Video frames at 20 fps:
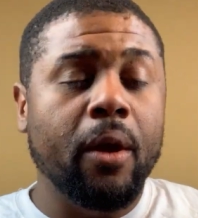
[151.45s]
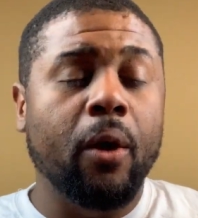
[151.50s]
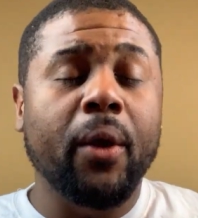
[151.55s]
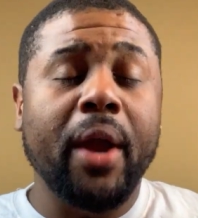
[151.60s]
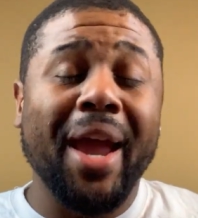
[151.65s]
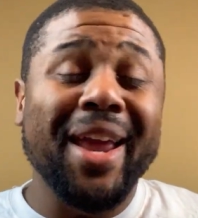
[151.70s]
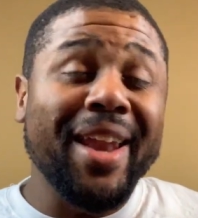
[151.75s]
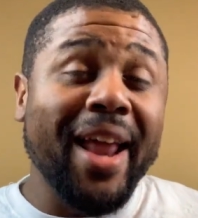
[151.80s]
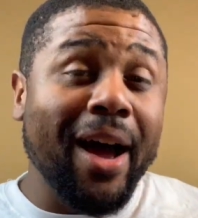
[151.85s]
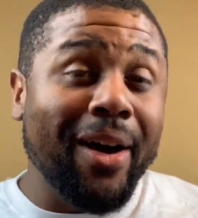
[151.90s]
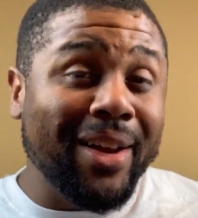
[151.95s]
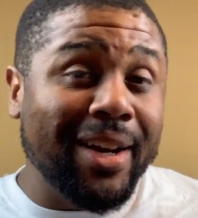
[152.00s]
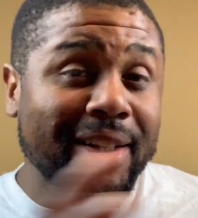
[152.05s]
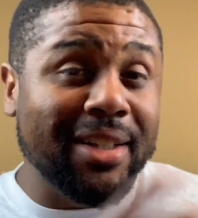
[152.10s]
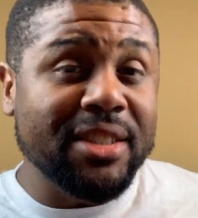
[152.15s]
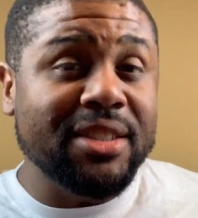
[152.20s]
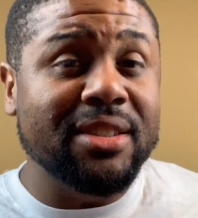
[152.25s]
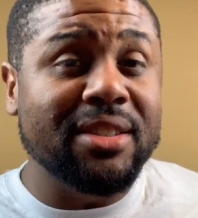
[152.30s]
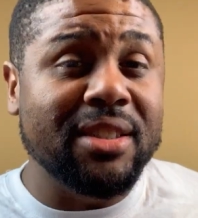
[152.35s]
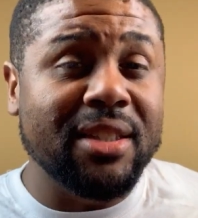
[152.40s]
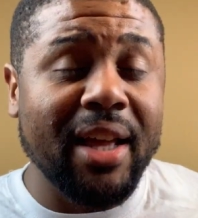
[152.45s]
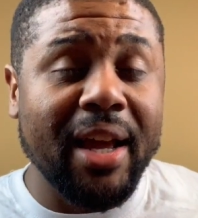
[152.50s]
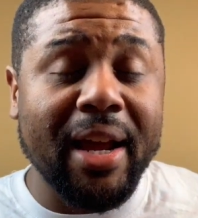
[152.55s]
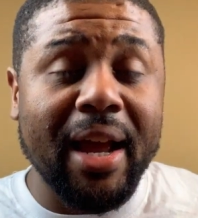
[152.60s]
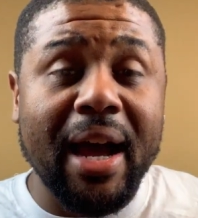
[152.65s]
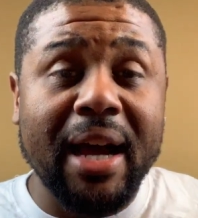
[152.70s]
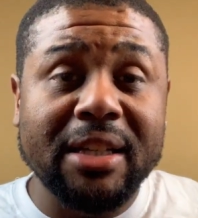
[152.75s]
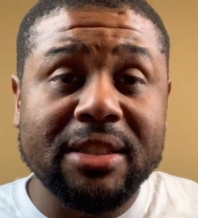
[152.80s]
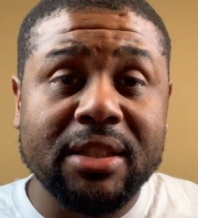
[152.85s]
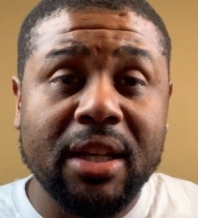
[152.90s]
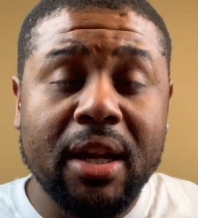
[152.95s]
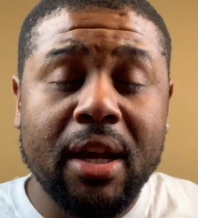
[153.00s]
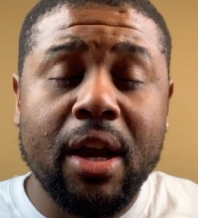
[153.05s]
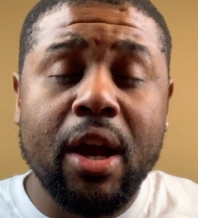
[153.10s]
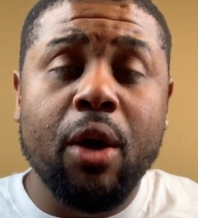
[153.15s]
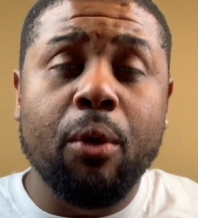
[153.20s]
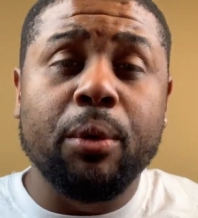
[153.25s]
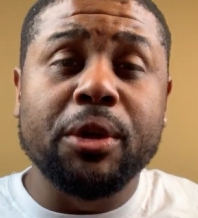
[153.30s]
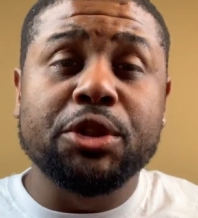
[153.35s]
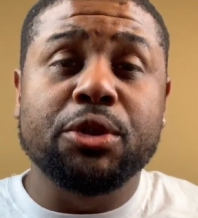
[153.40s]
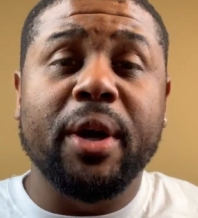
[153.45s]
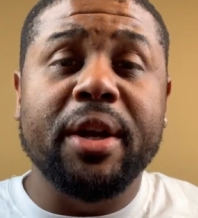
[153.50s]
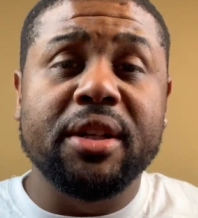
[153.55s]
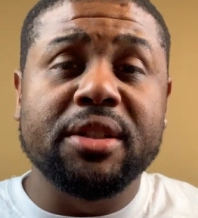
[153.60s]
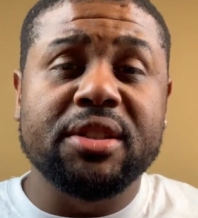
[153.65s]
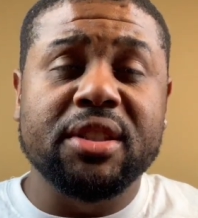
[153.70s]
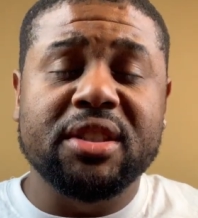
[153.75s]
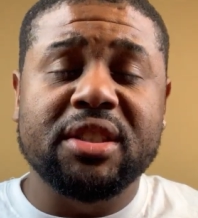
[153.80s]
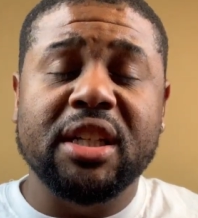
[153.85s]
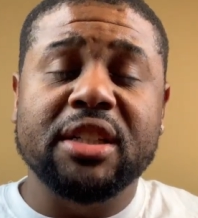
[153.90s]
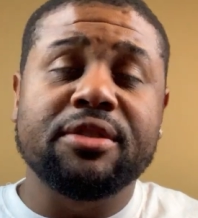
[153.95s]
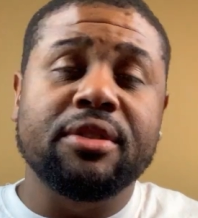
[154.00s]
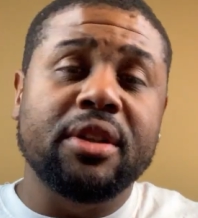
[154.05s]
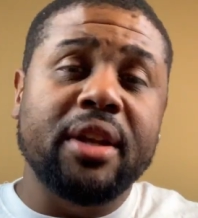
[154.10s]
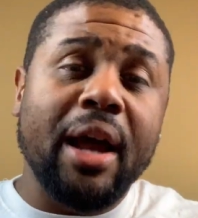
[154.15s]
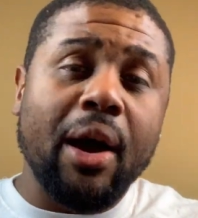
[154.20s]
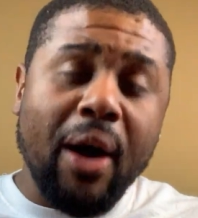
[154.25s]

Okay, now in addition to that, guys, we're trading it successfully.